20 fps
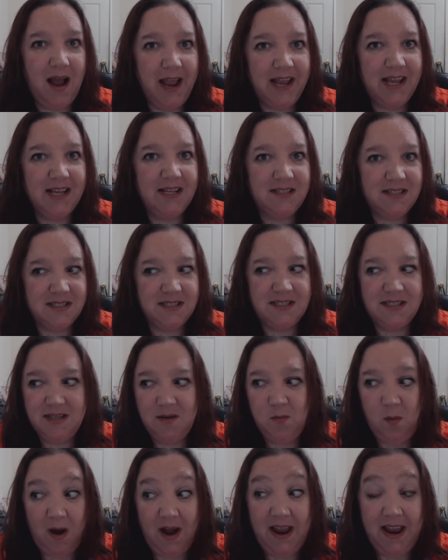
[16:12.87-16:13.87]
I
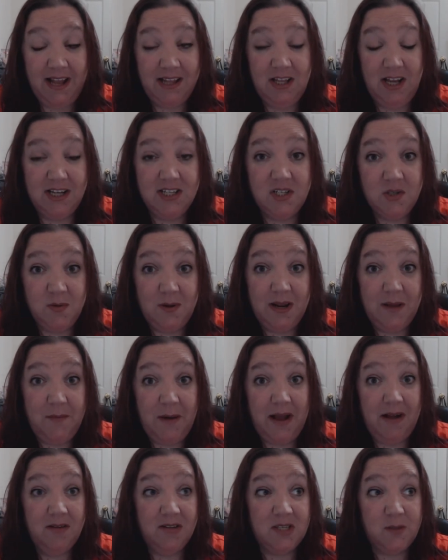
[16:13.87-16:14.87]
see why I lost 20
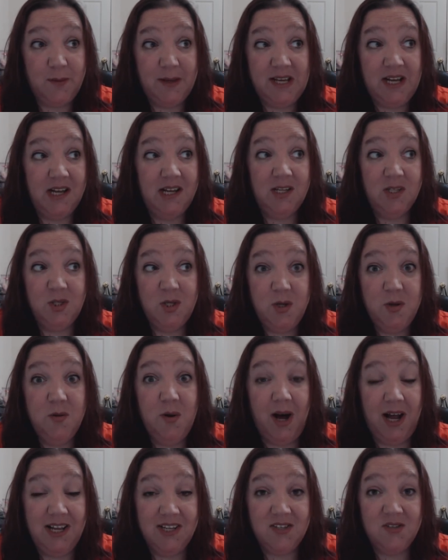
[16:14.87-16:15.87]
pounds because you
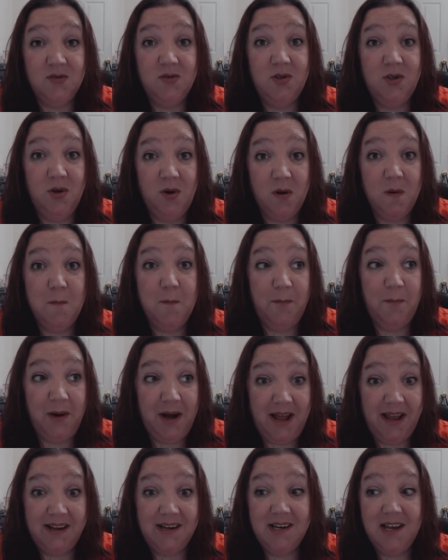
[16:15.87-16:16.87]
hustle your
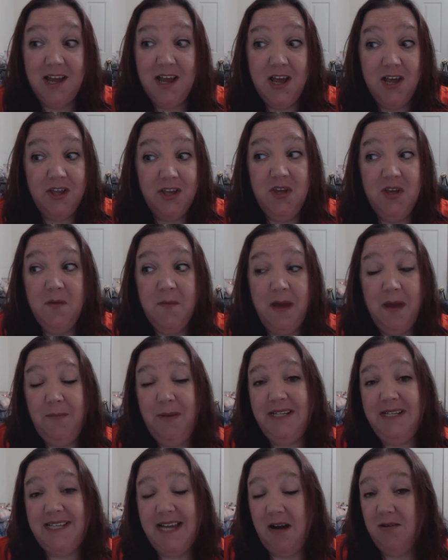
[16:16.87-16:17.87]
butt. You may
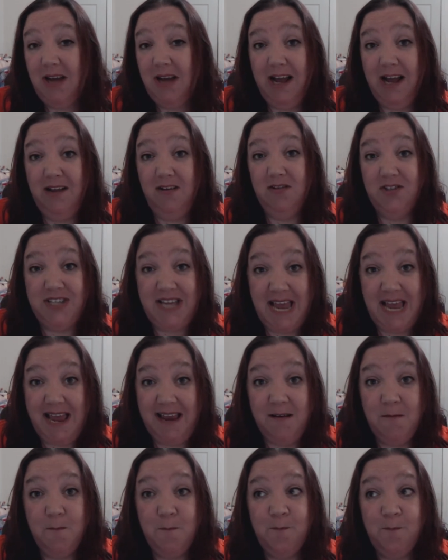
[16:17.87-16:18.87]
be down aisle
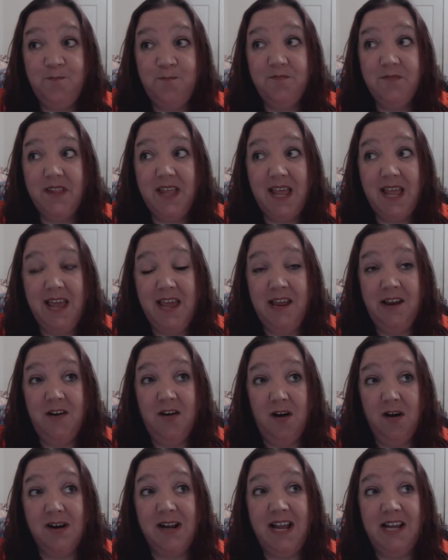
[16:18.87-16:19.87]
10 and
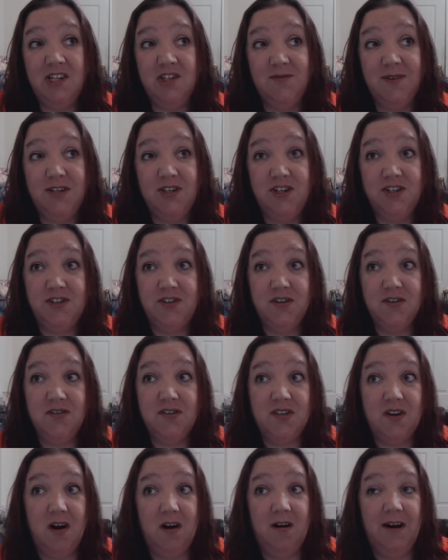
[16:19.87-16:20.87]
our cash
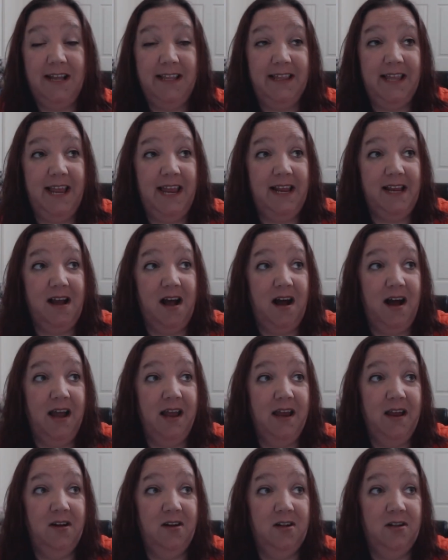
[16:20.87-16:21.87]
registers are at like
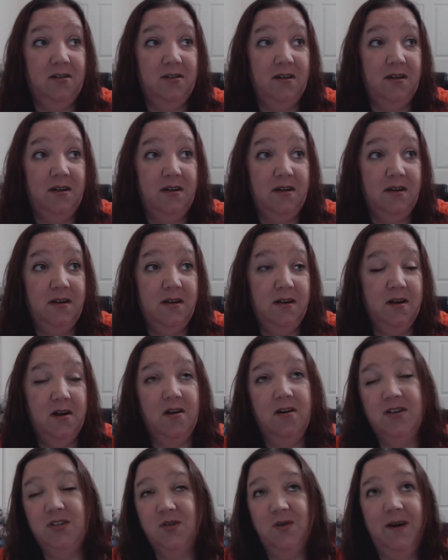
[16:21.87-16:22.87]
aisle
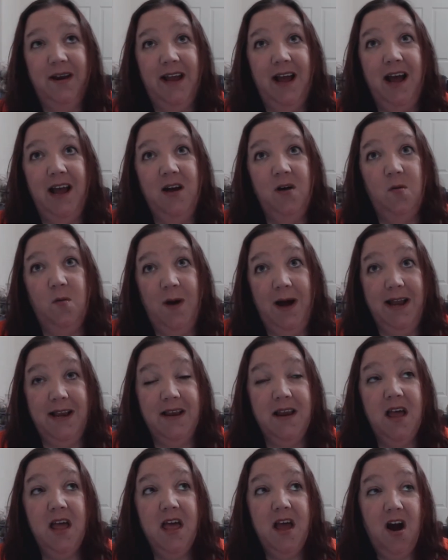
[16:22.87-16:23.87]
or sorry, aisle
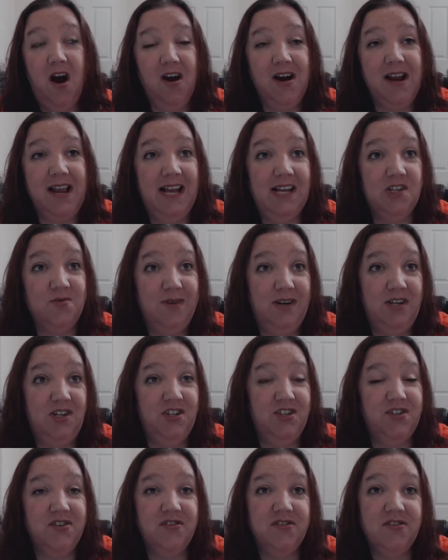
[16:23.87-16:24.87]
1. Our cash
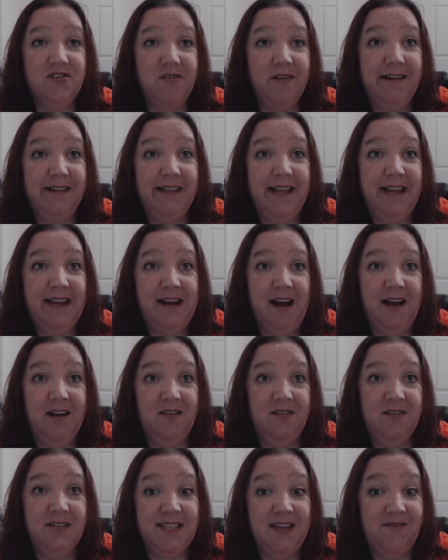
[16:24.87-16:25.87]
registers are at like
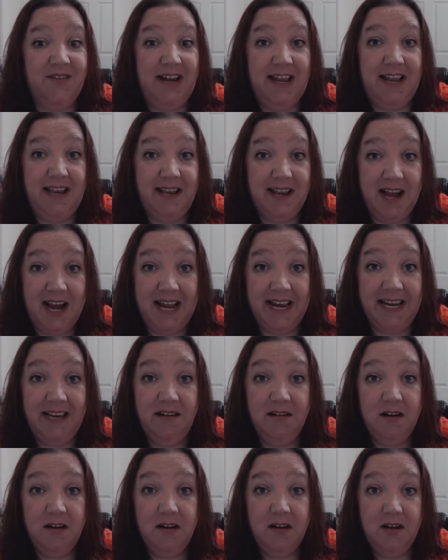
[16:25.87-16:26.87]
aisle seven, eight, nine.
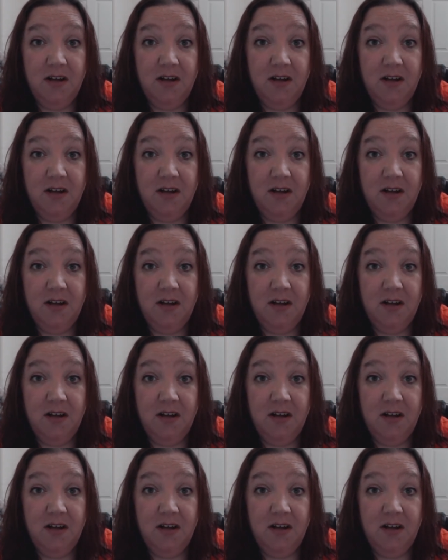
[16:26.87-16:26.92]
